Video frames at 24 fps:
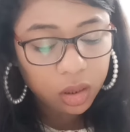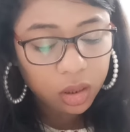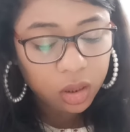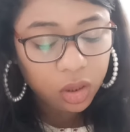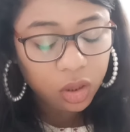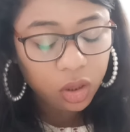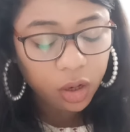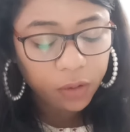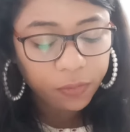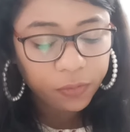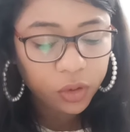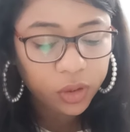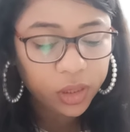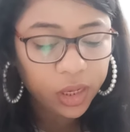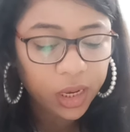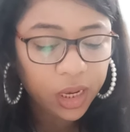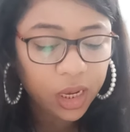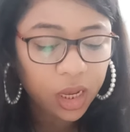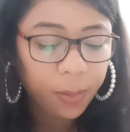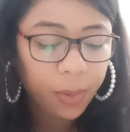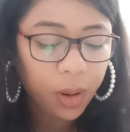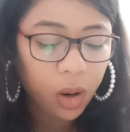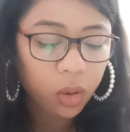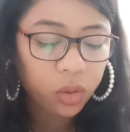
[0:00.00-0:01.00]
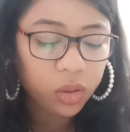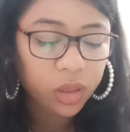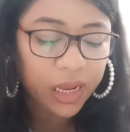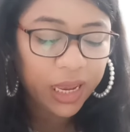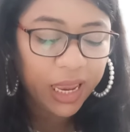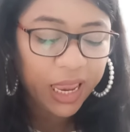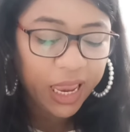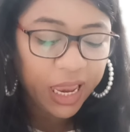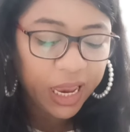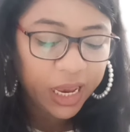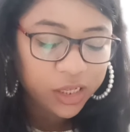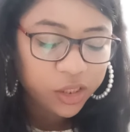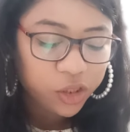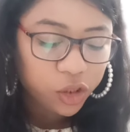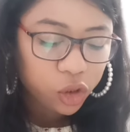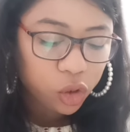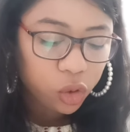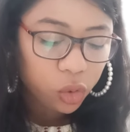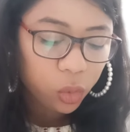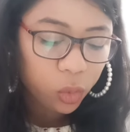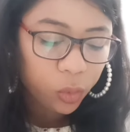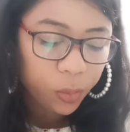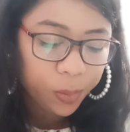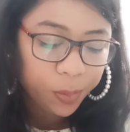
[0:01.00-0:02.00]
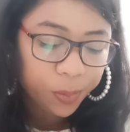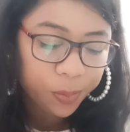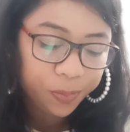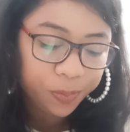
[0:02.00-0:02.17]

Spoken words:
You have to think about the age group.